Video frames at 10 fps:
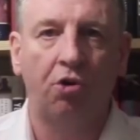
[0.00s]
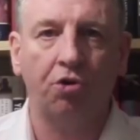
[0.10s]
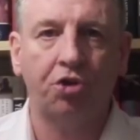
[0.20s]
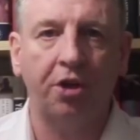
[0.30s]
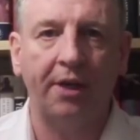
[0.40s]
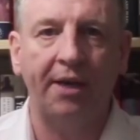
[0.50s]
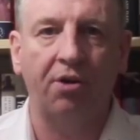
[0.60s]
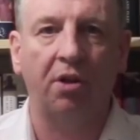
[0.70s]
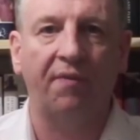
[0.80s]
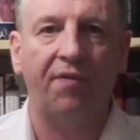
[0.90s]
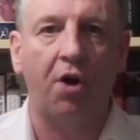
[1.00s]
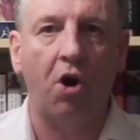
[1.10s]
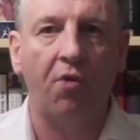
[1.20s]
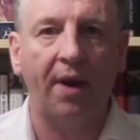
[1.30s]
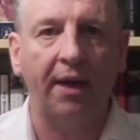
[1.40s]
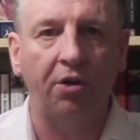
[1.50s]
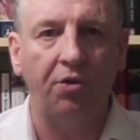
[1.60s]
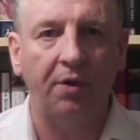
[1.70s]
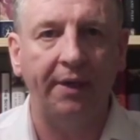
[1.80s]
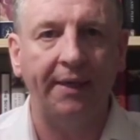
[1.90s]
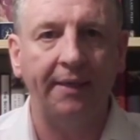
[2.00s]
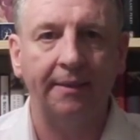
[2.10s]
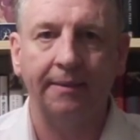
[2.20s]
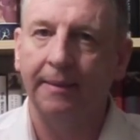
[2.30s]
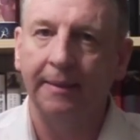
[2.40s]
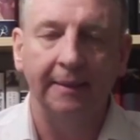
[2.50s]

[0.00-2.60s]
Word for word: usher in all far-right loonies.